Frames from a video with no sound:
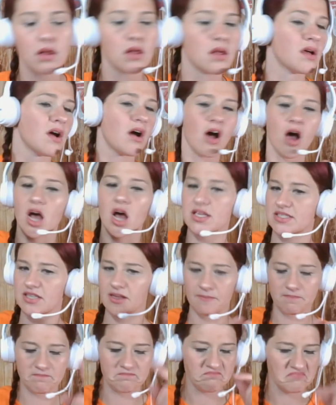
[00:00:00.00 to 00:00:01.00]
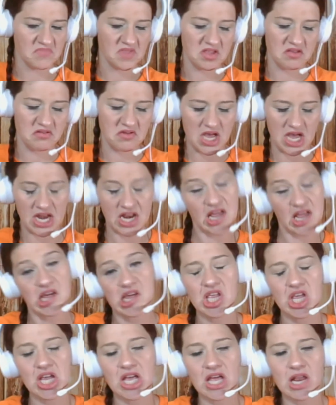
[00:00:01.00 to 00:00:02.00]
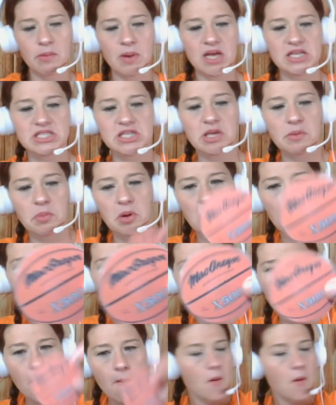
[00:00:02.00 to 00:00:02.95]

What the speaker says: Awesome. You got it. You get a basketball.